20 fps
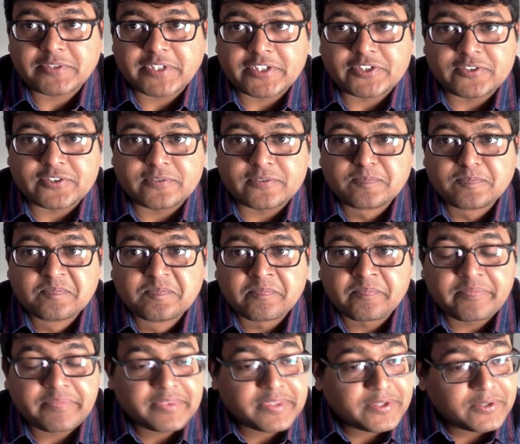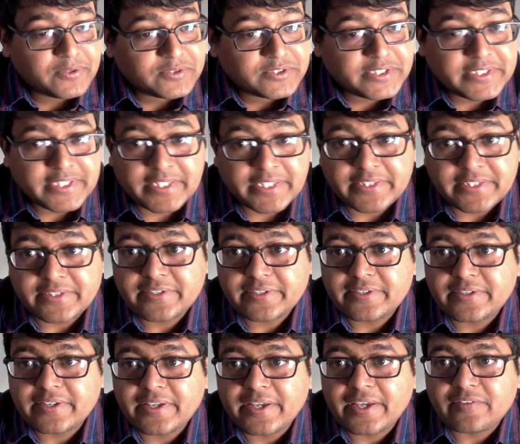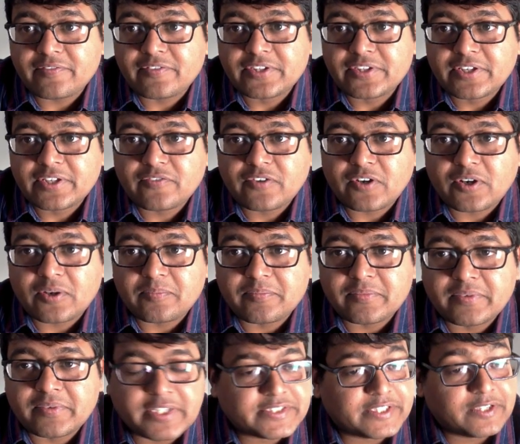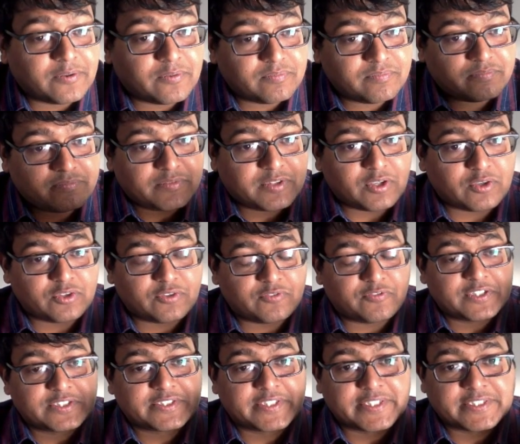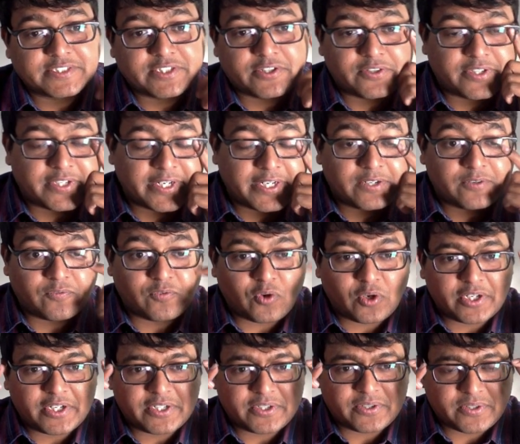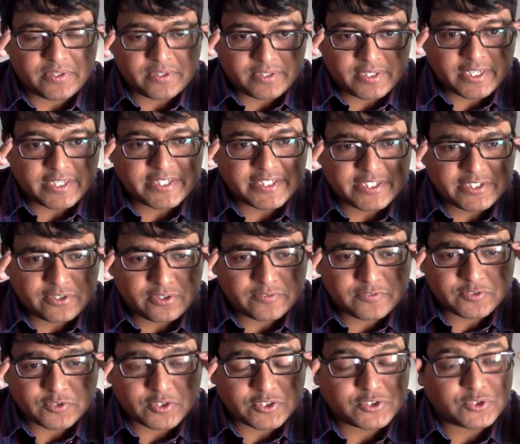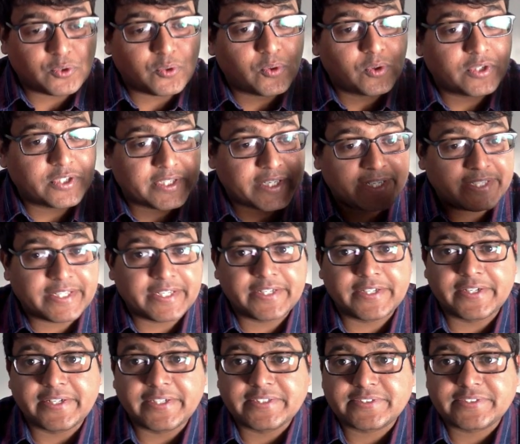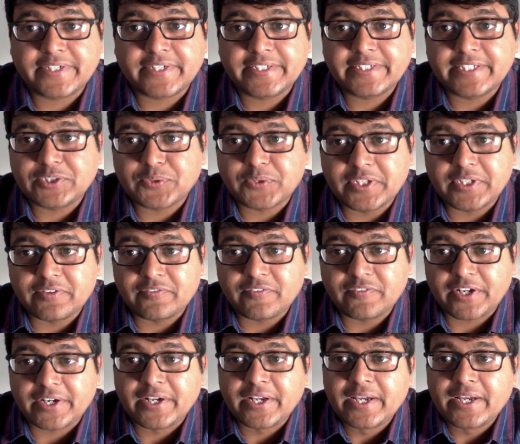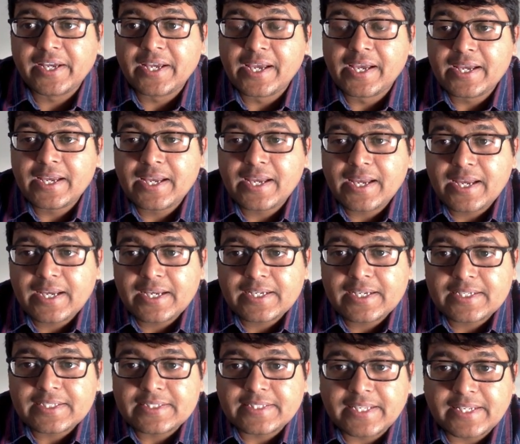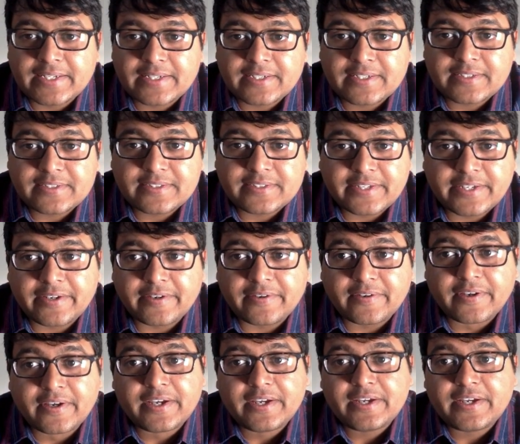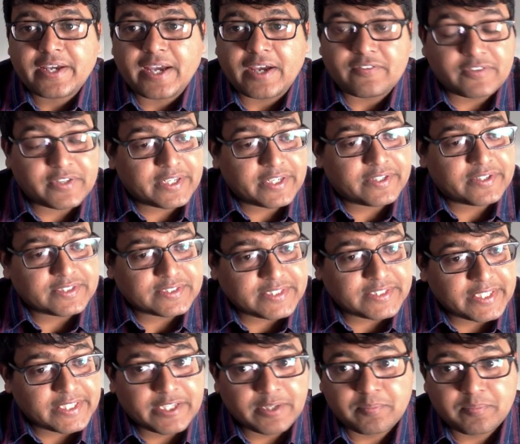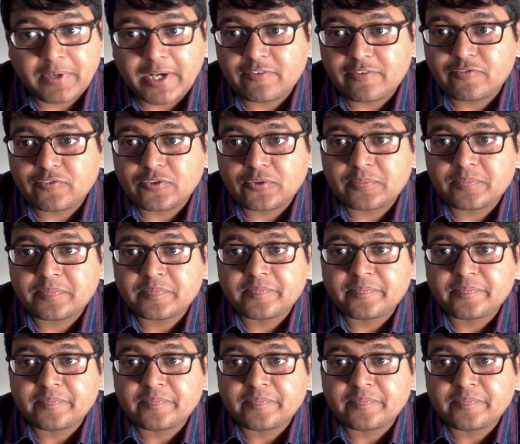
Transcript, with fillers: section, you'll see that everything from, let's say, they, now the first thing is you have to create a wallet or a container of sorts to hold your identities, right? That's what they've done. Then they have created a staking platform